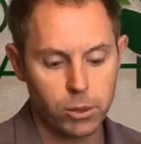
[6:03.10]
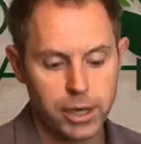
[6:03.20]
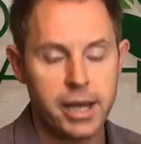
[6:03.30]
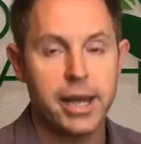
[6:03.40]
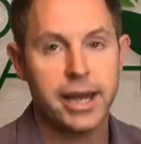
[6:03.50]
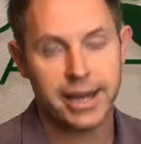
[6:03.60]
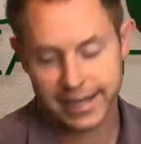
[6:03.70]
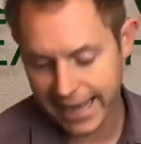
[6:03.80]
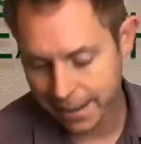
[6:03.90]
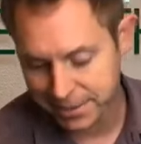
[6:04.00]
work and
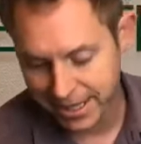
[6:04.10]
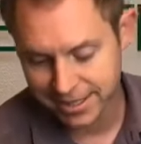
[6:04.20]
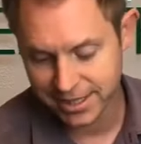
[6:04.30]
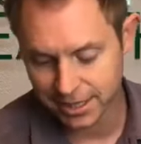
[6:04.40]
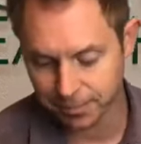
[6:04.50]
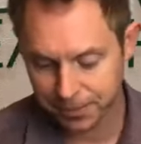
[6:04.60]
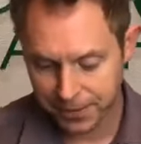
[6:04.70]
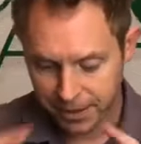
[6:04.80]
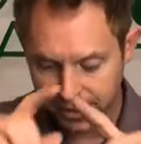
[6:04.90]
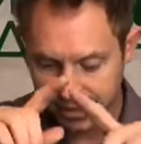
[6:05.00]
lab testing?
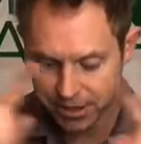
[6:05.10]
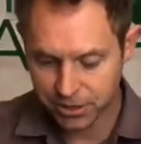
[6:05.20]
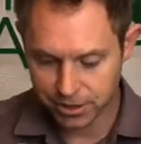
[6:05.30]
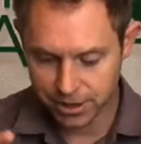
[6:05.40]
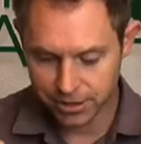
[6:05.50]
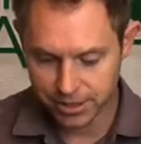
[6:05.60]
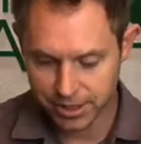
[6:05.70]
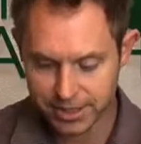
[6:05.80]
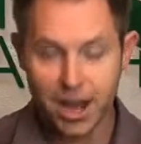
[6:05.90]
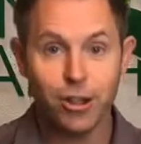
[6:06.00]
And then there's
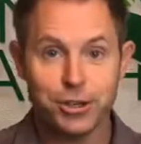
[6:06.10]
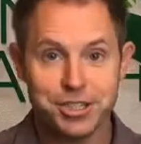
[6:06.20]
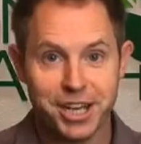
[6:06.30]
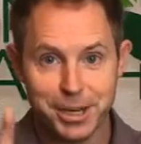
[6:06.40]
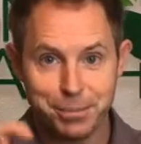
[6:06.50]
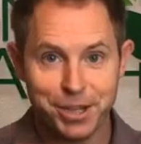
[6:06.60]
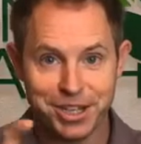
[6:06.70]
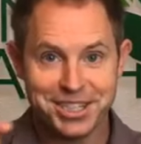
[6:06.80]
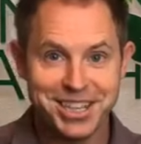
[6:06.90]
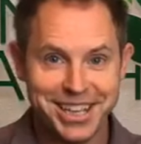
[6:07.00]
a $
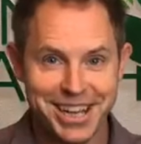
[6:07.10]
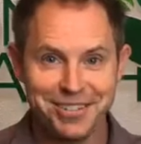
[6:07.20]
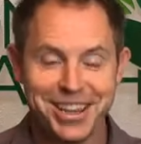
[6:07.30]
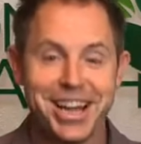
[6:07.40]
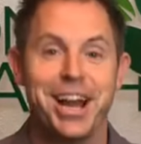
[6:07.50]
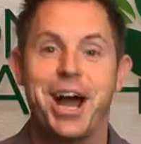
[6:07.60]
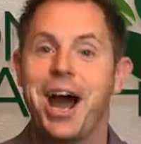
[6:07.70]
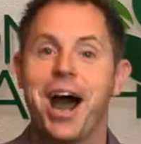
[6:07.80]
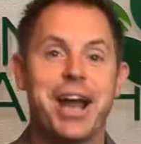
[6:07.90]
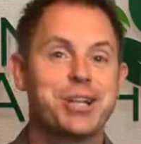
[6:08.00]
plus after that.
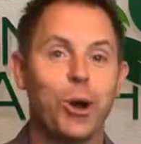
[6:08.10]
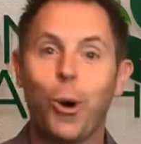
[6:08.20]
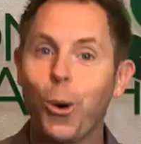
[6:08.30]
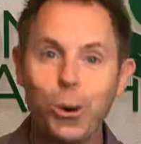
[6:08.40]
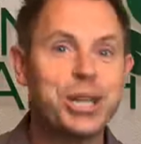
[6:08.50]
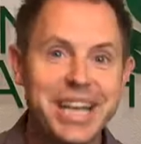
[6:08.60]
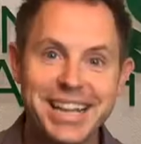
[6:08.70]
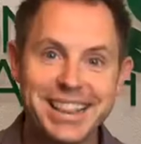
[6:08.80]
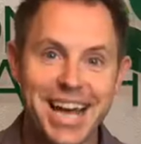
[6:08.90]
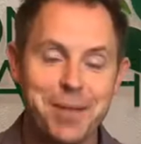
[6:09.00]
I totally
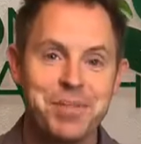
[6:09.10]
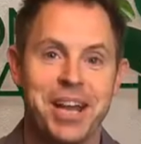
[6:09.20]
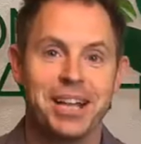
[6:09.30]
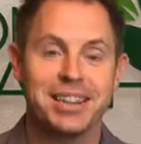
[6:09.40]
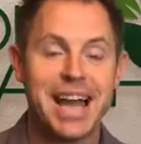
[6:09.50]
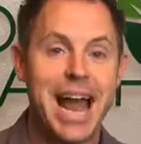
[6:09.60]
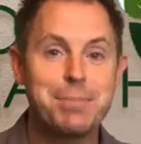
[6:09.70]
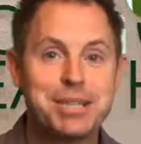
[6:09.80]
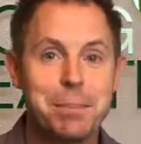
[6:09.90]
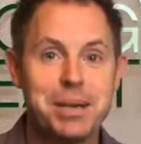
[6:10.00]
get that.
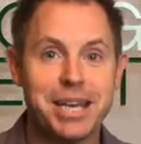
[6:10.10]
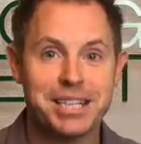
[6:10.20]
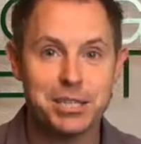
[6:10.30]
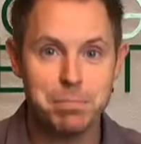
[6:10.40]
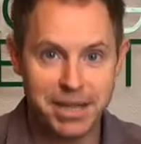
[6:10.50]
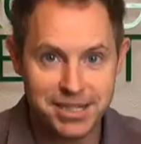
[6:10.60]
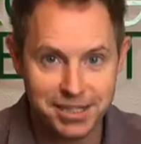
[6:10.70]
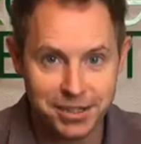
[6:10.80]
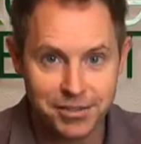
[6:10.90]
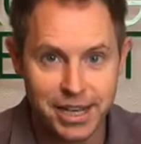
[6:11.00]
Labs can be
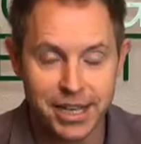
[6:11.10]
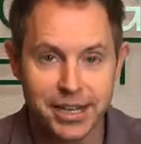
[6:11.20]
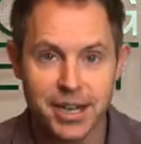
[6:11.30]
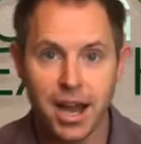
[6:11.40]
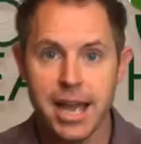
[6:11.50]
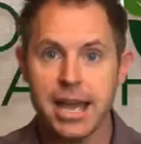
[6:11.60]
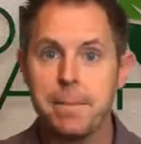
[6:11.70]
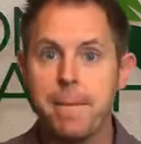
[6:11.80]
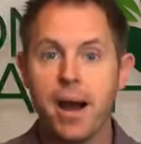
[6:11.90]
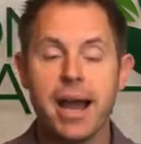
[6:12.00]
expensive, and in
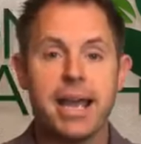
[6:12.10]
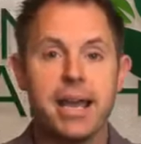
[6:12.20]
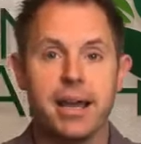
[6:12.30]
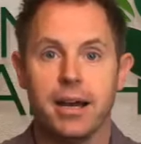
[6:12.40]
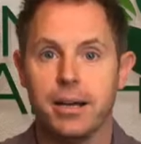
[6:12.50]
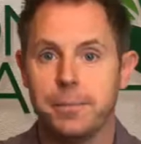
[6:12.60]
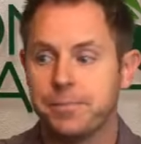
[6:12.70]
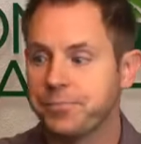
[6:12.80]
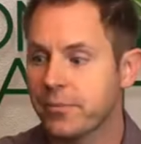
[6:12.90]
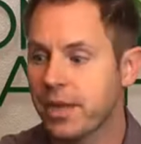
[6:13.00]

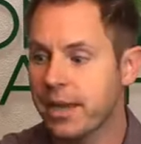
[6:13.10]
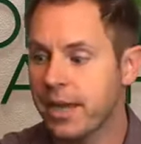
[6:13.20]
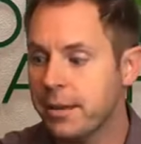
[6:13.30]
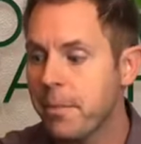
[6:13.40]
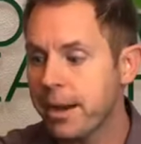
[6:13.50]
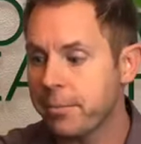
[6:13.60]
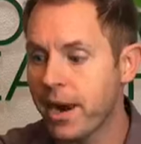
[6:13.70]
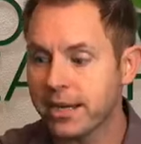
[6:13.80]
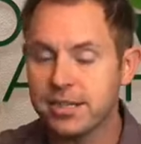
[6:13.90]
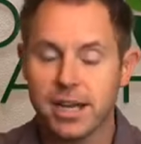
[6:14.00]
my
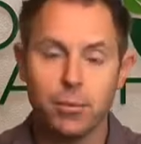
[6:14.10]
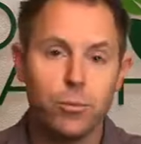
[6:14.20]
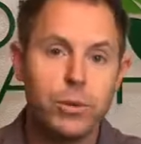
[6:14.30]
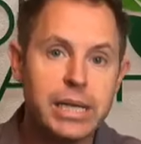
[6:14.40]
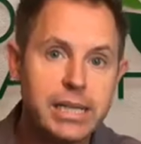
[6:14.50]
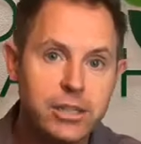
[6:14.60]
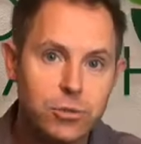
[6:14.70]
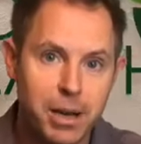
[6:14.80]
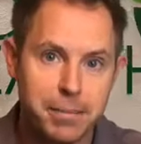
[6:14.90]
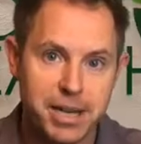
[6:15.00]
practice, I really do
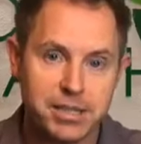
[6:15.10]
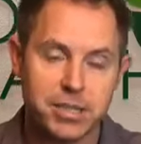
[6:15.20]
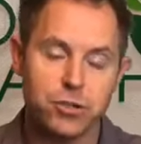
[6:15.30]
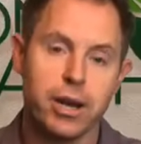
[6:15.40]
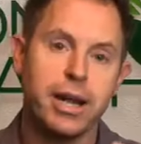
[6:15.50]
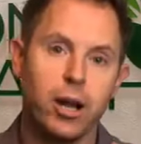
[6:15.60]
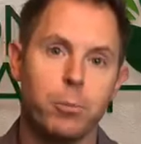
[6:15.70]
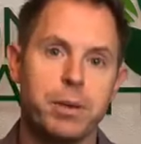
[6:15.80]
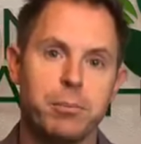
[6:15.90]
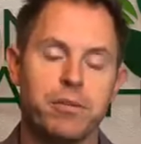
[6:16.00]
my best to try to
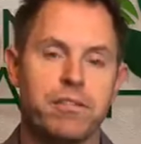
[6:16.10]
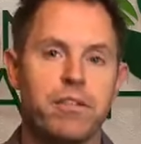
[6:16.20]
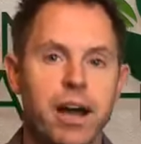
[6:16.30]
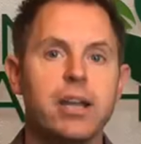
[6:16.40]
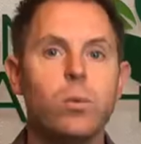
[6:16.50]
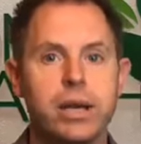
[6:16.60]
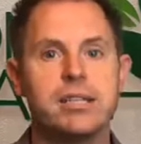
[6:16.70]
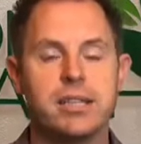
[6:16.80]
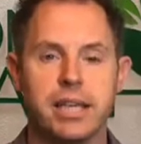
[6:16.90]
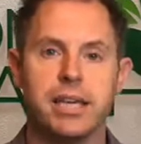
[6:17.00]
help people find ways
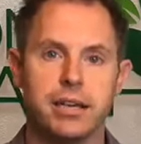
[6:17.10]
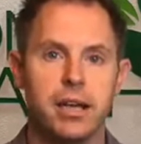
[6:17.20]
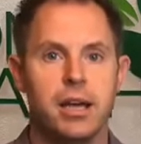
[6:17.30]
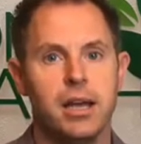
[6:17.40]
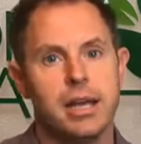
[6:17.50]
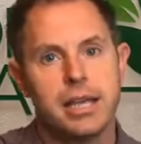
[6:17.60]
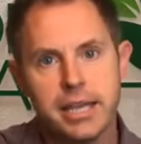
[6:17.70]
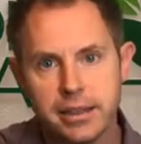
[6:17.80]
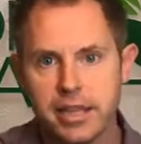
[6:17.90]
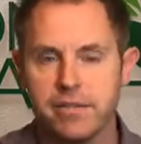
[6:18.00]
that they can
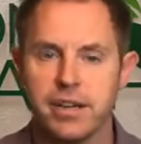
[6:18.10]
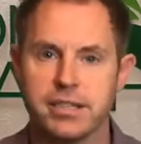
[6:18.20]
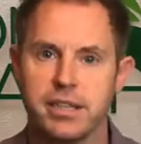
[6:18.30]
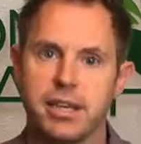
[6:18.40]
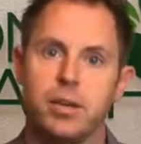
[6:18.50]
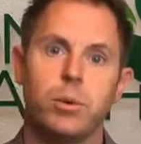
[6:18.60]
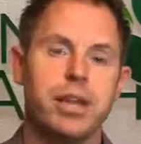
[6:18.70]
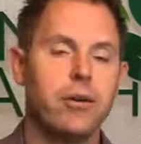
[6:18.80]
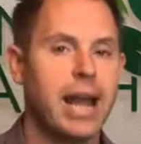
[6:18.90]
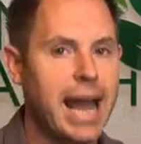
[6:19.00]
get the effects that they need
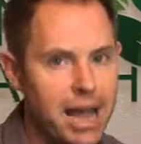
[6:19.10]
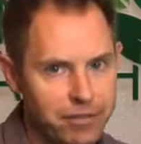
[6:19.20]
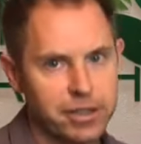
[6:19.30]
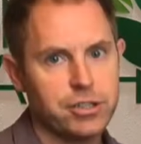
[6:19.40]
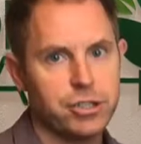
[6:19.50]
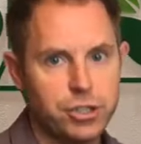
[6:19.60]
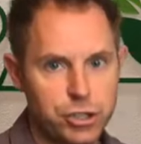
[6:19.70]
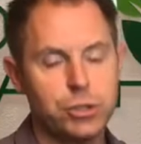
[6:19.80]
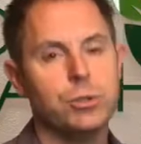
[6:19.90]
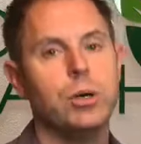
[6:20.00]
without having to
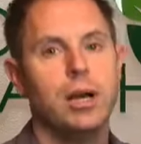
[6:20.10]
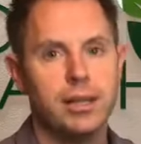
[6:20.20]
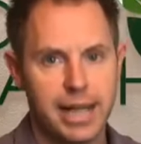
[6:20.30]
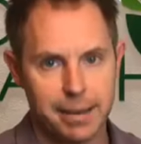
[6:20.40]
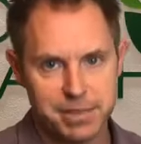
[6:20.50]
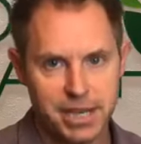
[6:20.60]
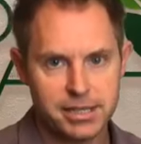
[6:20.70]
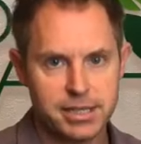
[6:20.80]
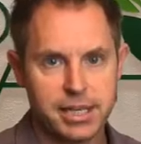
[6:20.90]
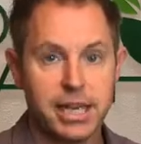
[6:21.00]
do lab
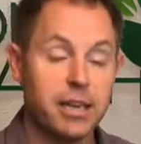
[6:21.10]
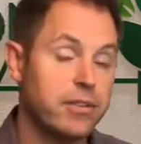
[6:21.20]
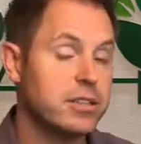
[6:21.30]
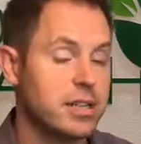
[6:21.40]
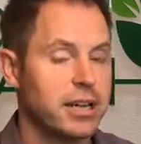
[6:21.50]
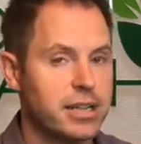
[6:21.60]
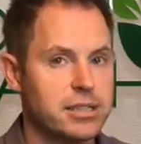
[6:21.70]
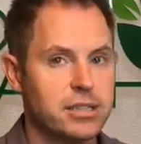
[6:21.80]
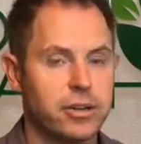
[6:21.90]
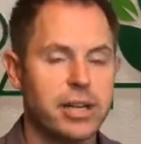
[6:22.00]
testing if it's not
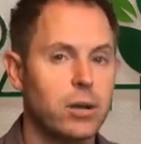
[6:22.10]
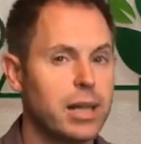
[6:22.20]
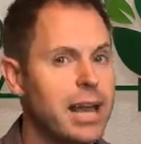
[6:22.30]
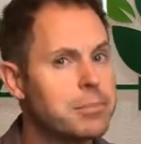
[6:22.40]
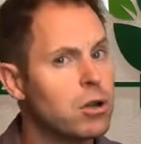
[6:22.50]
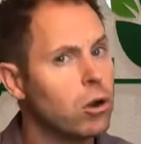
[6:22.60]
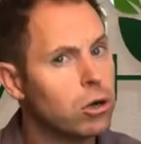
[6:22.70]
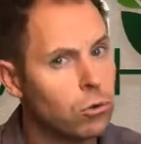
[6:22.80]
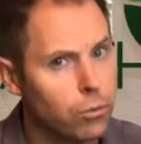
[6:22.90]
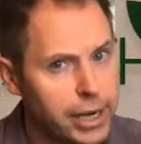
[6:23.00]
necessary. Now, labs
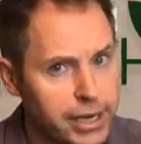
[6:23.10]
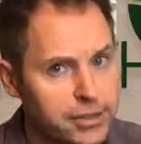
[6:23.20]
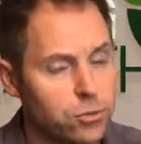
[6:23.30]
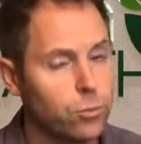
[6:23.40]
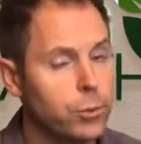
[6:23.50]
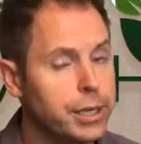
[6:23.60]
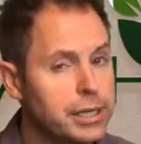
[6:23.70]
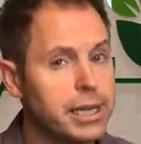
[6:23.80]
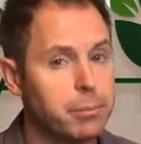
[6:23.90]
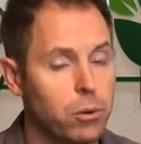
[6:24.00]
are great. It's
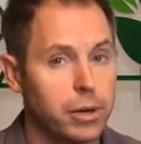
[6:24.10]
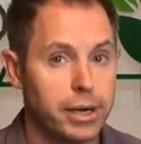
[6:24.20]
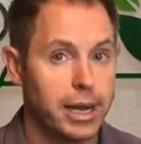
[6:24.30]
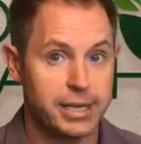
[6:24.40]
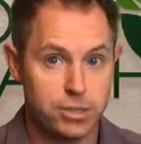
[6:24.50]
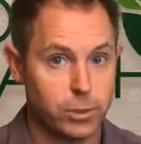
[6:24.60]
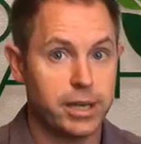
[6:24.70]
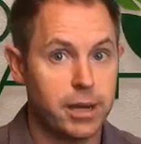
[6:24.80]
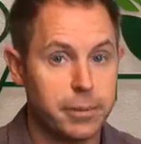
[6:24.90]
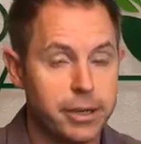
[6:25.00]
really important. I just went
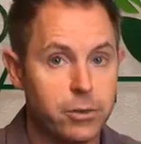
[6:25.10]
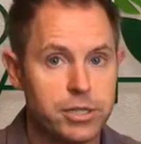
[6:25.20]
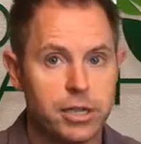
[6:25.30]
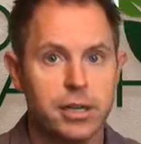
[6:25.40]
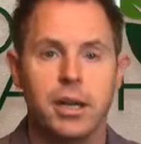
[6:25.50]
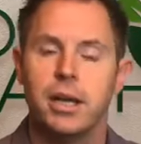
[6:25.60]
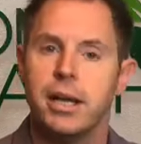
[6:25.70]
and got my own done.